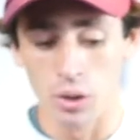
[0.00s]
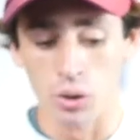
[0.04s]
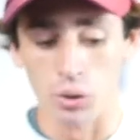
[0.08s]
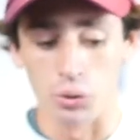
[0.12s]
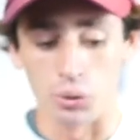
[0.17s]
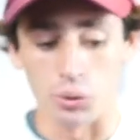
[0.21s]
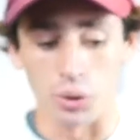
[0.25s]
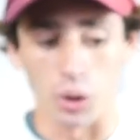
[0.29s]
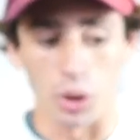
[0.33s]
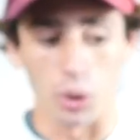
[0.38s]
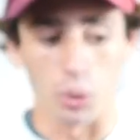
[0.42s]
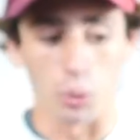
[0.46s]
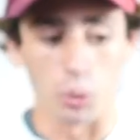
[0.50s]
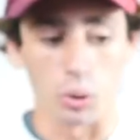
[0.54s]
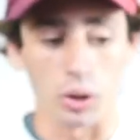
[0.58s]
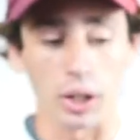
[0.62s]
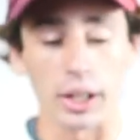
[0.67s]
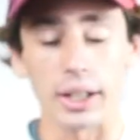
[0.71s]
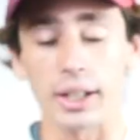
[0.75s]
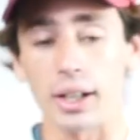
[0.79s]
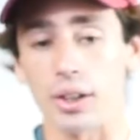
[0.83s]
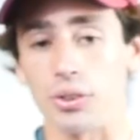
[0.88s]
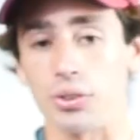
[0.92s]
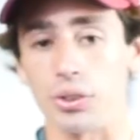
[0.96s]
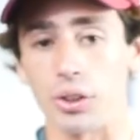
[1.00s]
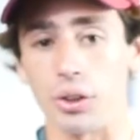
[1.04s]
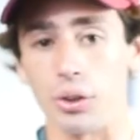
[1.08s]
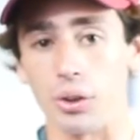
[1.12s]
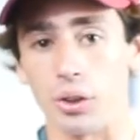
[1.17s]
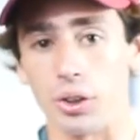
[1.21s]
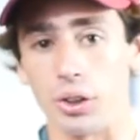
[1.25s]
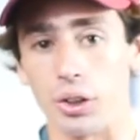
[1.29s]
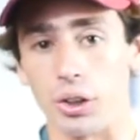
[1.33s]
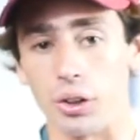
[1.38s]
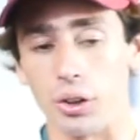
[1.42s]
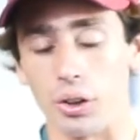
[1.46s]
So like I said
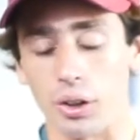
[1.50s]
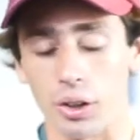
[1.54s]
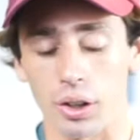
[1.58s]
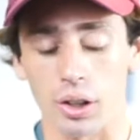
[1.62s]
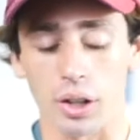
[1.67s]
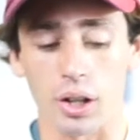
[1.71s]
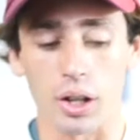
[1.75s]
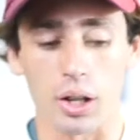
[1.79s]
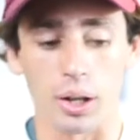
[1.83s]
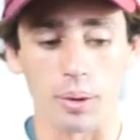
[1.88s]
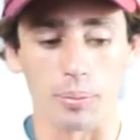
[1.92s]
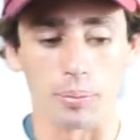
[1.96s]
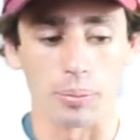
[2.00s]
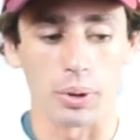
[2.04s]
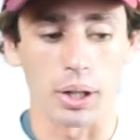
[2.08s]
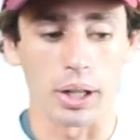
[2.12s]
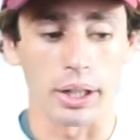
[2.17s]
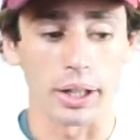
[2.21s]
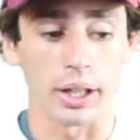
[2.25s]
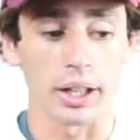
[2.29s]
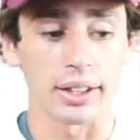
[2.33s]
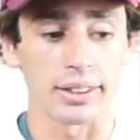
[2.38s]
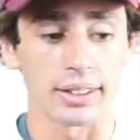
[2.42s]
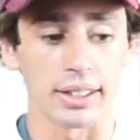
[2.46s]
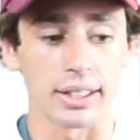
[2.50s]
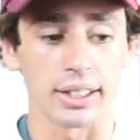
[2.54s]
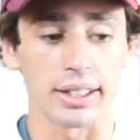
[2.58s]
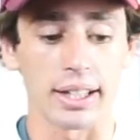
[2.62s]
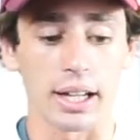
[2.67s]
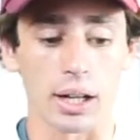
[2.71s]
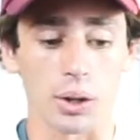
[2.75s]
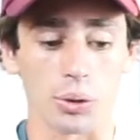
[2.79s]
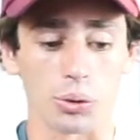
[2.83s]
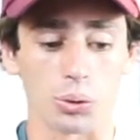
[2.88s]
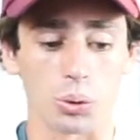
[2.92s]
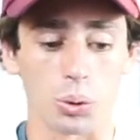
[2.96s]
earlier, I got the
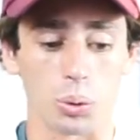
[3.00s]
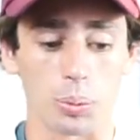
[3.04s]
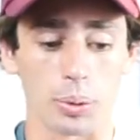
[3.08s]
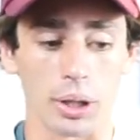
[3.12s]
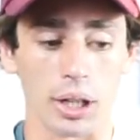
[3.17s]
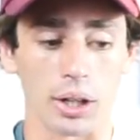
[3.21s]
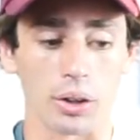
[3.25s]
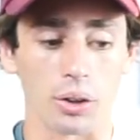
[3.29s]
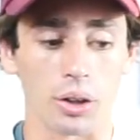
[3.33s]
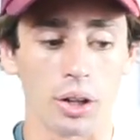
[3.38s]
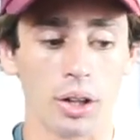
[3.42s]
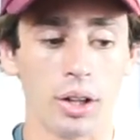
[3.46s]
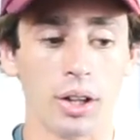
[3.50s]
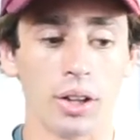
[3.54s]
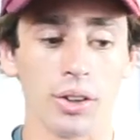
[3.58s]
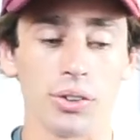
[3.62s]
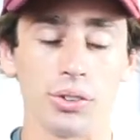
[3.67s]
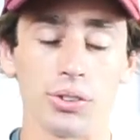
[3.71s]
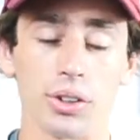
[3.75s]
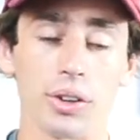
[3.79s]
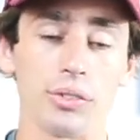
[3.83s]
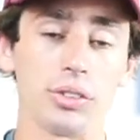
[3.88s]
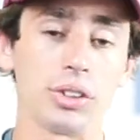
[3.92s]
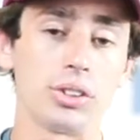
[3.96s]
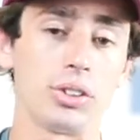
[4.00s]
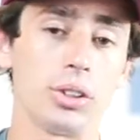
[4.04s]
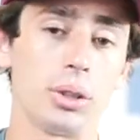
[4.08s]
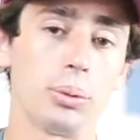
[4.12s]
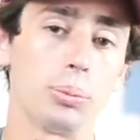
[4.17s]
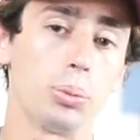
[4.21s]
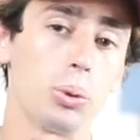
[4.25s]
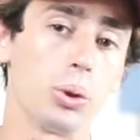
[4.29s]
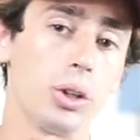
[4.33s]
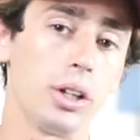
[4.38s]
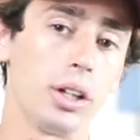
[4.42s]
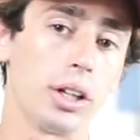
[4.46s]
account to about
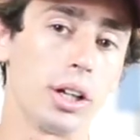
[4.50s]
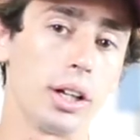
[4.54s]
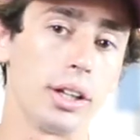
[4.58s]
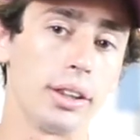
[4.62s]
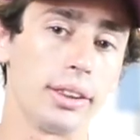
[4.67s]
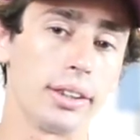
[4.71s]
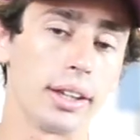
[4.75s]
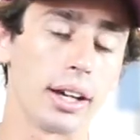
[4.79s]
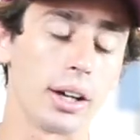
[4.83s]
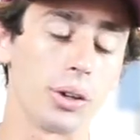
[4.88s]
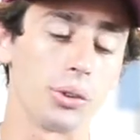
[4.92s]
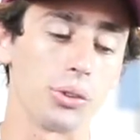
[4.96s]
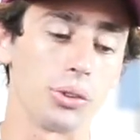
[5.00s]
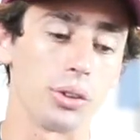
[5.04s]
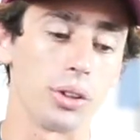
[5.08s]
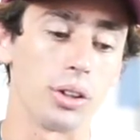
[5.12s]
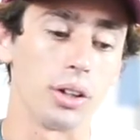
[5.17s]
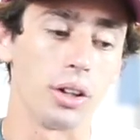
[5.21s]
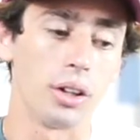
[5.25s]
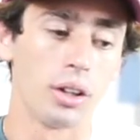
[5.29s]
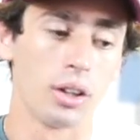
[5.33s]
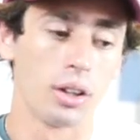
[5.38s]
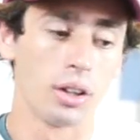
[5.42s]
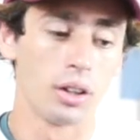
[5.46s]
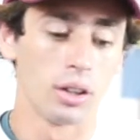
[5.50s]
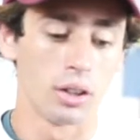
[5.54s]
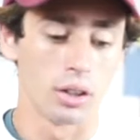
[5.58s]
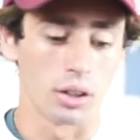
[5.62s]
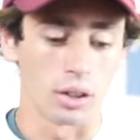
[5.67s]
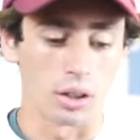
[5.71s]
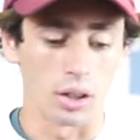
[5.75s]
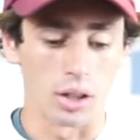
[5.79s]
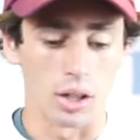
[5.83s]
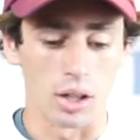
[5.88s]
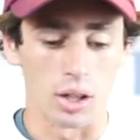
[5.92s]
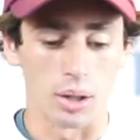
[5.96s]
17.9 thousand,
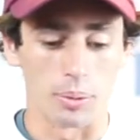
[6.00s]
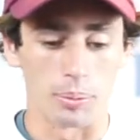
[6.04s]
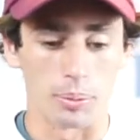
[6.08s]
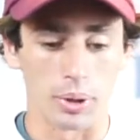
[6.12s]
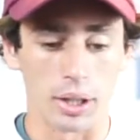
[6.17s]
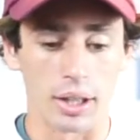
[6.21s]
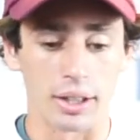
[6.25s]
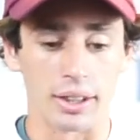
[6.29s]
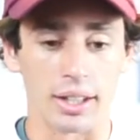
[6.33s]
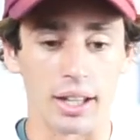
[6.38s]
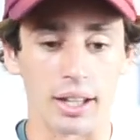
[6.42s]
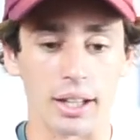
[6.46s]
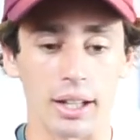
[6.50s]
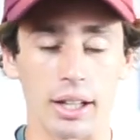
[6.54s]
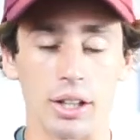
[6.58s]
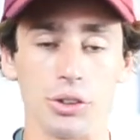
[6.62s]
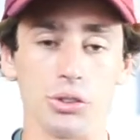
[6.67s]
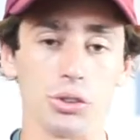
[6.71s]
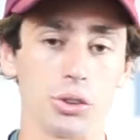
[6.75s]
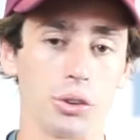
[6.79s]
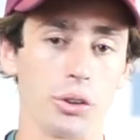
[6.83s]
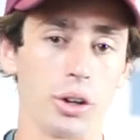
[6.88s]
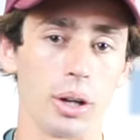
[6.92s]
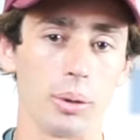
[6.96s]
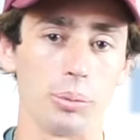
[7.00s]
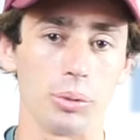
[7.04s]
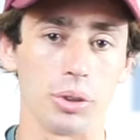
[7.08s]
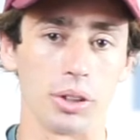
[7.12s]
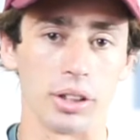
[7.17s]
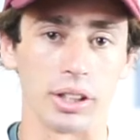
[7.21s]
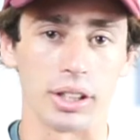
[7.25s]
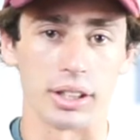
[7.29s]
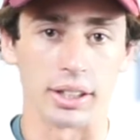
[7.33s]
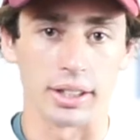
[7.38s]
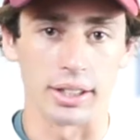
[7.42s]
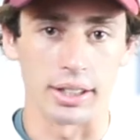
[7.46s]
and then Instagram
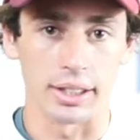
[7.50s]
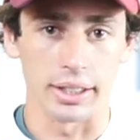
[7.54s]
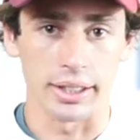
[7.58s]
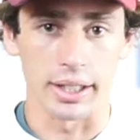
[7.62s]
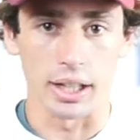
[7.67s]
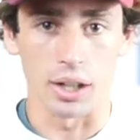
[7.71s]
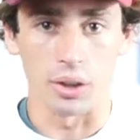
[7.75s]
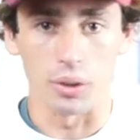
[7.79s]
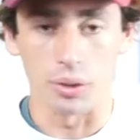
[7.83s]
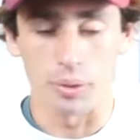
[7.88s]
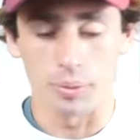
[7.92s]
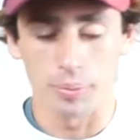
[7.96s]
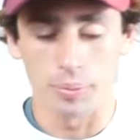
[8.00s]
deleted the account.